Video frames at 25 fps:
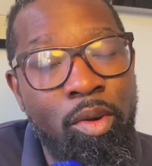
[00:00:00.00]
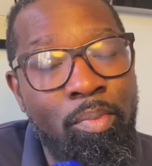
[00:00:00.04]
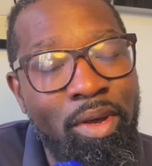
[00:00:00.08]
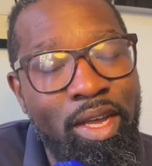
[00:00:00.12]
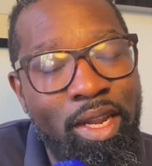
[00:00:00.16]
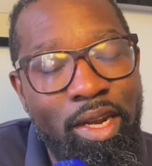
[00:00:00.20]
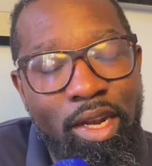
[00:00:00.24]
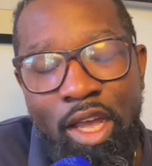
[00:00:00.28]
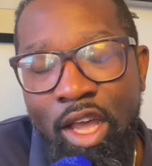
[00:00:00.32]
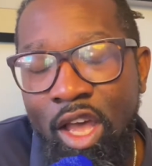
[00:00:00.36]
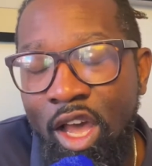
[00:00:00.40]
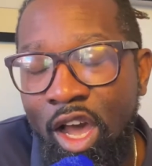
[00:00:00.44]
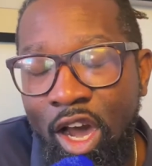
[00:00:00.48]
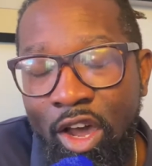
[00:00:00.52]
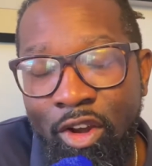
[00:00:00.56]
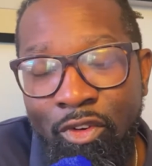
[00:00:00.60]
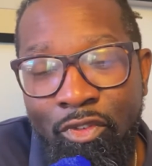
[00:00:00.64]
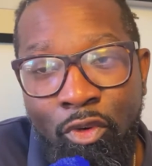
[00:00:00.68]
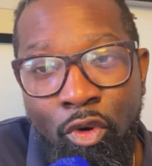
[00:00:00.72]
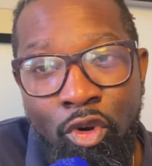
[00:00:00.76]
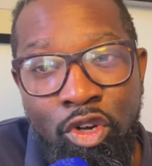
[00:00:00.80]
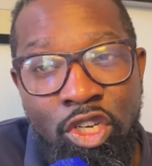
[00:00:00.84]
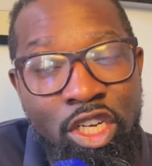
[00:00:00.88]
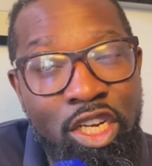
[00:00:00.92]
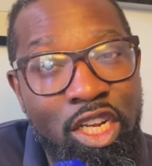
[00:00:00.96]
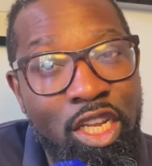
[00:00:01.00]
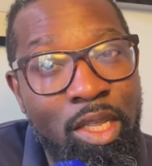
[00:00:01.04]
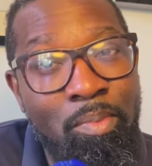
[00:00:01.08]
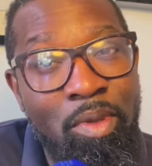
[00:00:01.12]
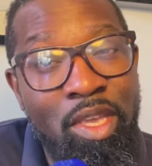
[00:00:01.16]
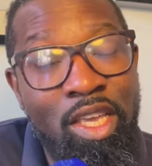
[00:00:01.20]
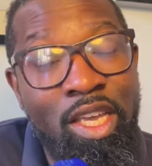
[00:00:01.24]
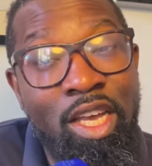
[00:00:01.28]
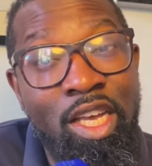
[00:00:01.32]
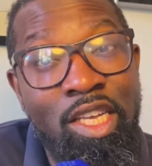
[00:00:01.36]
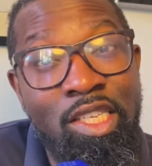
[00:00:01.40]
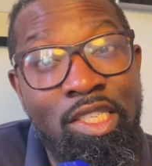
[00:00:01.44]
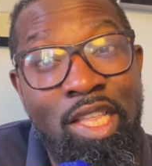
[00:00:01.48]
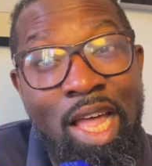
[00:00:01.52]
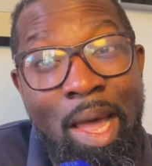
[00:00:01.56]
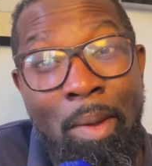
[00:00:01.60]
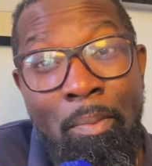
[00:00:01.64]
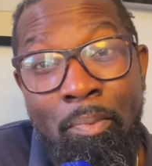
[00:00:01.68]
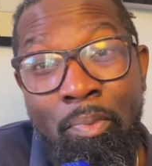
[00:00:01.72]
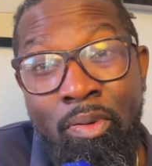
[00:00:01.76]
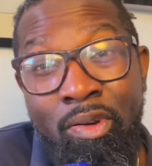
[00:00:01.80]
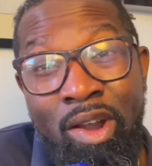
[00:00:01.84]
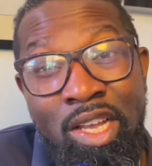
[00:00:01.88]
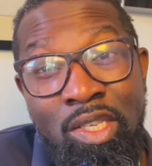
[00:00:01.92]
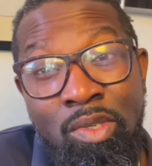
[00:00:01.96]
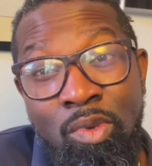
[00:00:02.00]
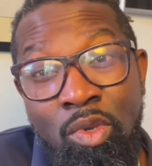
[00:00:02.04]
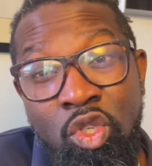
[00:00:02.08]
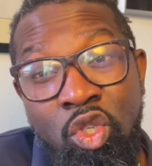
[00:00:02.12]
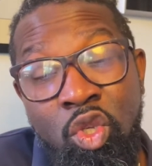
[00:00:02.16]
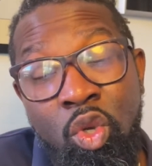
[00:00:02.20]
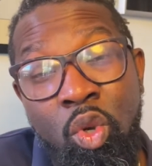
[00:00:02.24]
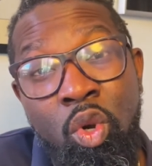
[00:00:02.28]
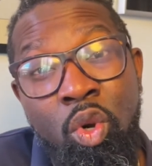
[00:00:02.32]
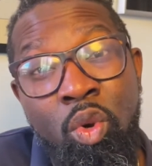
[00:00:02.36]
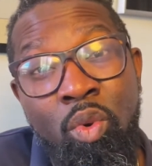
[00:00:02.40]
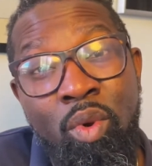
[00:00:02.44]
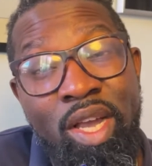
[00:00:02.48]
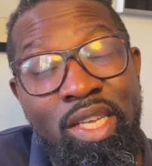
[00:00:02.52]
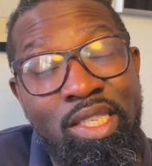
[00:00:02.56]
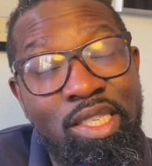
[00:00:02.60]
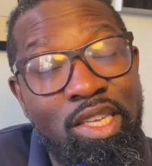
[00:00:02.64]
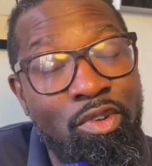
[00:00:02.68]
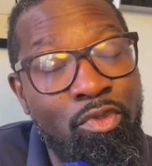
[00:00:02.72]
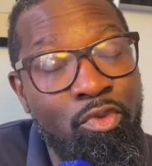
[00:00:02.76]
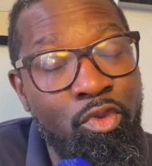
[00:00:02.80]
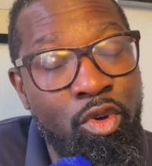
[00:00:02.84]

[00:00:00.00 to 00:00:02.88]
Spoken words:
But unfortunately, because that press was so aggressive,